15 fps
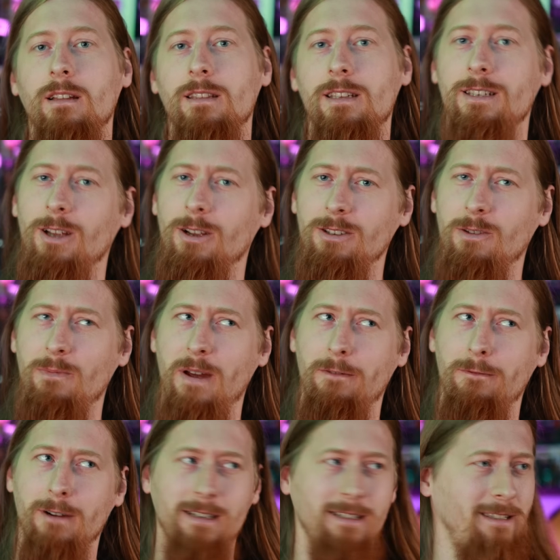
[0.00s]
This is also my
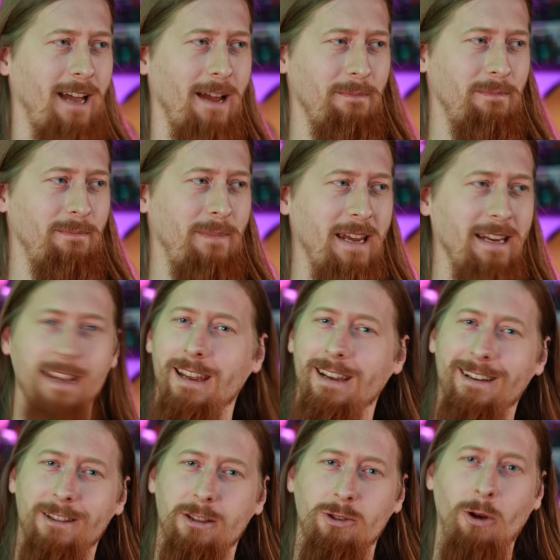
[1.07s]
first time making
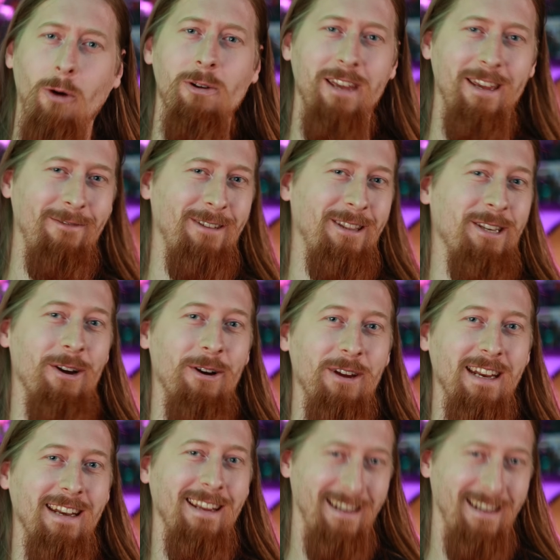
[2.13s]
a talking video in